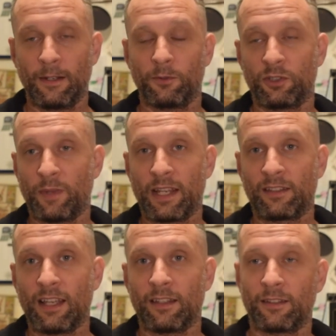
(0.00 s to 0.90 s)
which makes
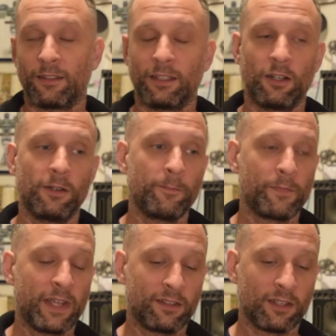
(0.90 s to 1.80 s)
sense,
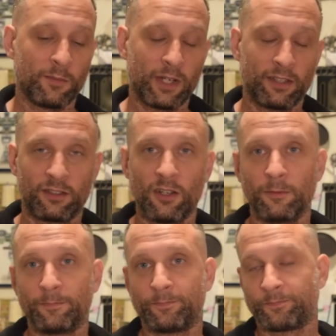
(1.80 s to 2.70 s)
in some ways. So